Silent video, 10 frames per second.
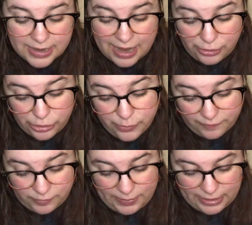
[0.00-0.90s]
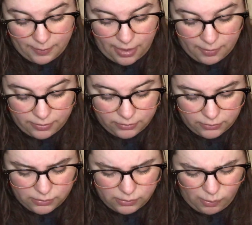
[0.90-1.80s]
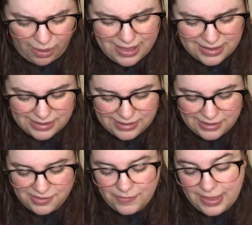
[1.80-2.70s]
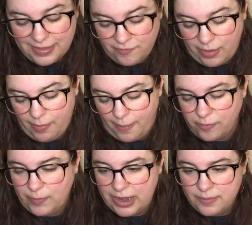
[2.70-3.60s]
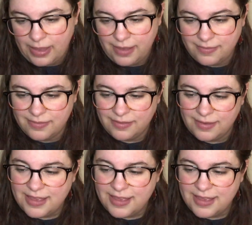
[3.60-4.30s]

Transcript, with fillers: Now you have to pick them up. What? You can't leave my mom's bed a mess.